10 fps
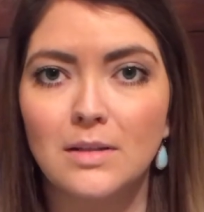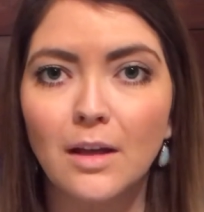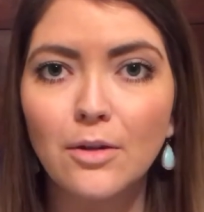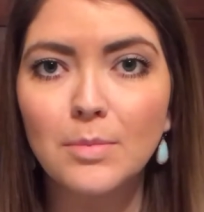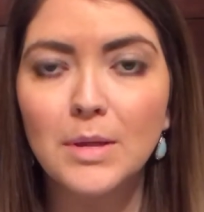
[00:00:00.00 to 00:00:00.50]
as
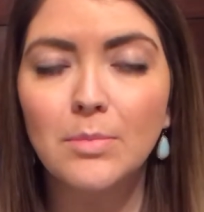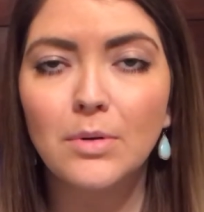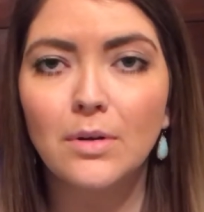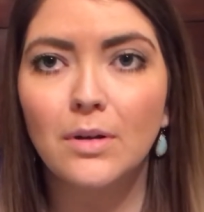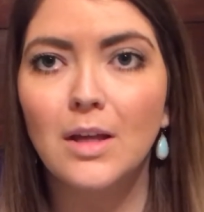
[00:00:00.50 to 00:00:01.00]
other
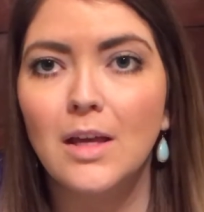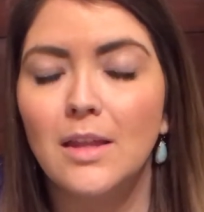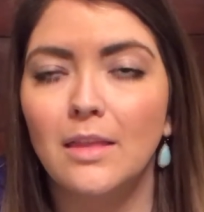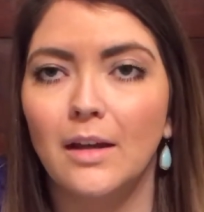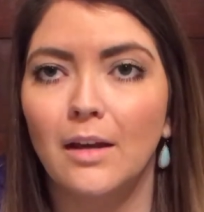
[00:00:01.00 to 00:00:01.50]
people,
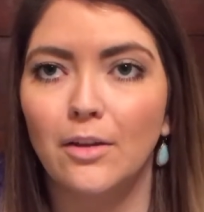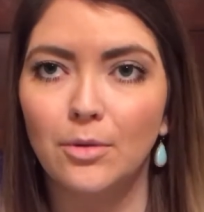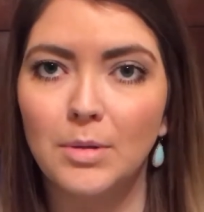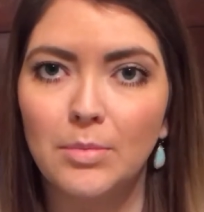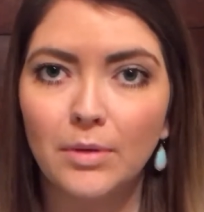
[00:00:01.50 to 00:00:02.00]
that
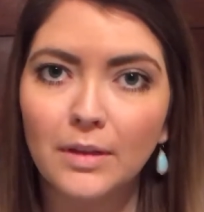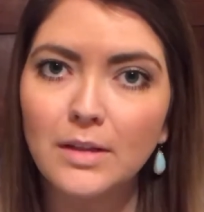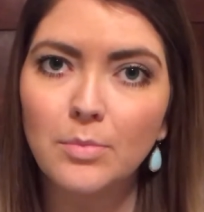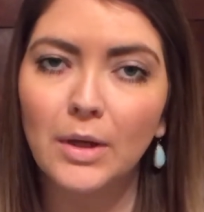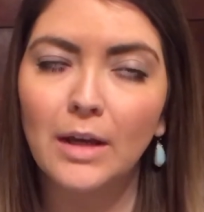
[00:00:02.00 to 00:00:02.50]
other people at
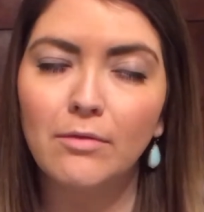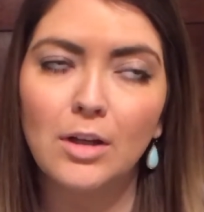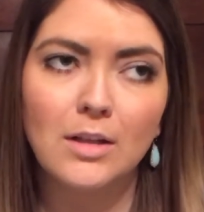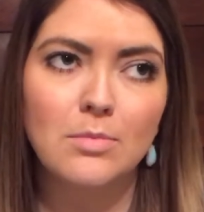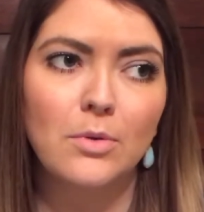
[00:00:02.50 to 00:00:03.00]
this point have
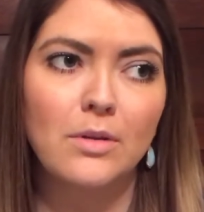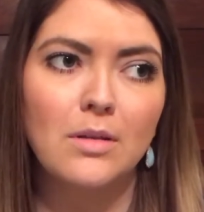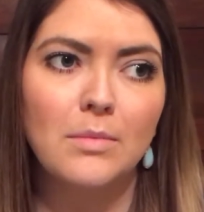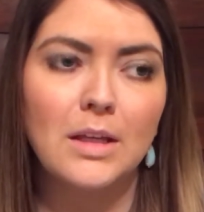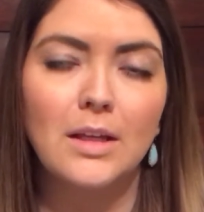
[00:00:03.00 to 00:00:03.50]
lost more
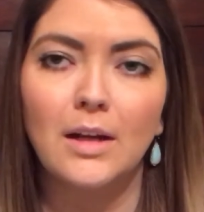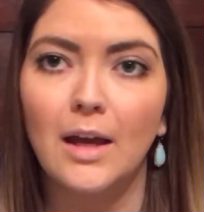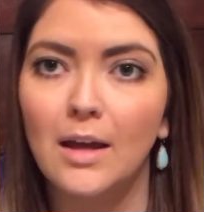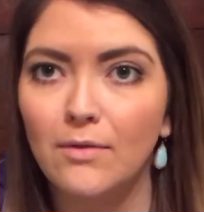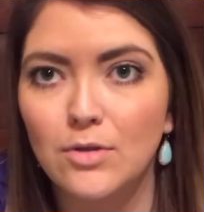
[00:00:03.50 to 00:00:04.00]
than me and
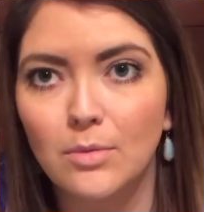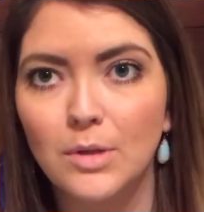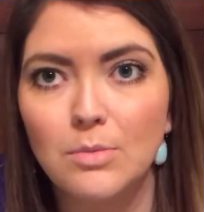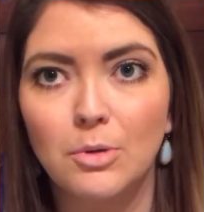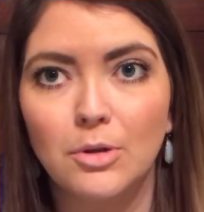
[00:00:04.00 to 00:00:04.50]
I have so
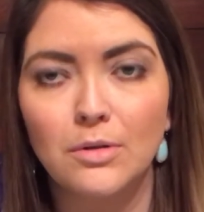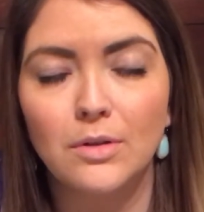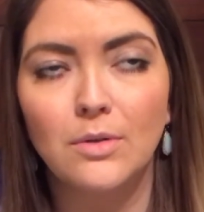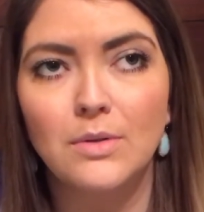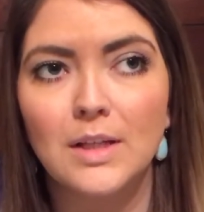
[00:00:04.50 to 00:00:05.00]
much more to lose.